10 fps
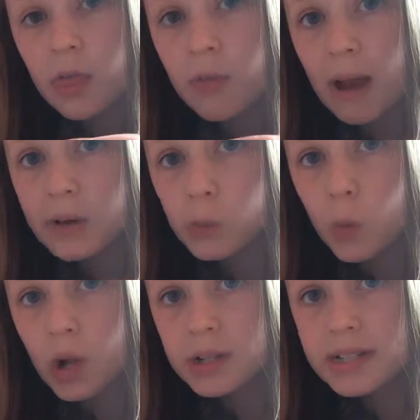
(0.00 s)
thread
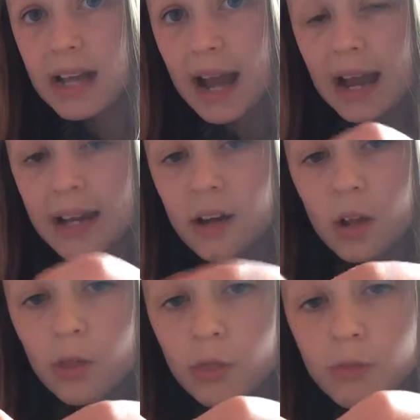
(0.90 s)
one side
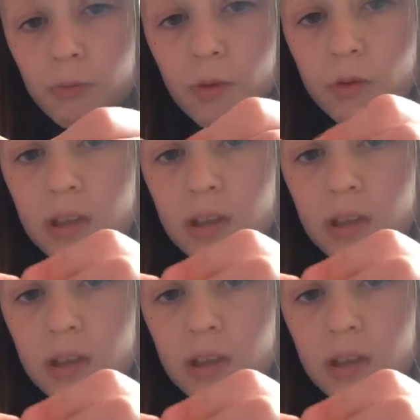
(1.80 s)
through